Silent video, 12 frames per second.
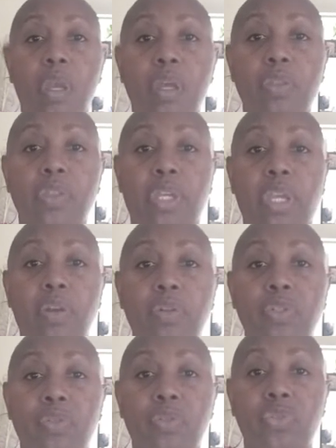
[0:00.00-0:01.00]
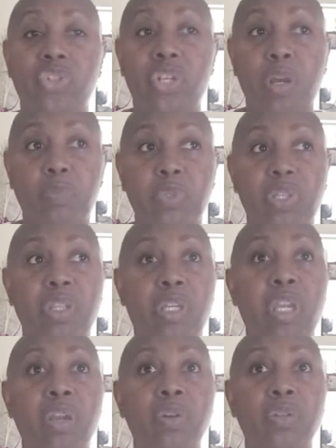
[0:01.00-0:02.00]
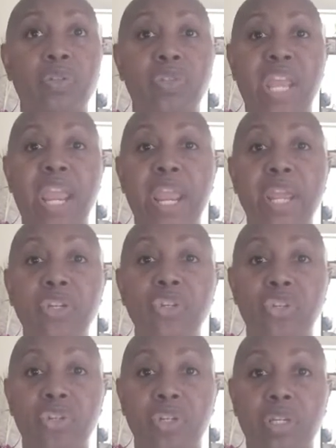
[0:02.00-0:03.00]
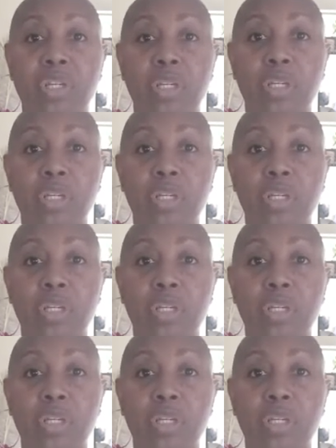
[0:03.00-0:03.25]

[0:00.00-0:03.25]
the character jumped, the character's hand shook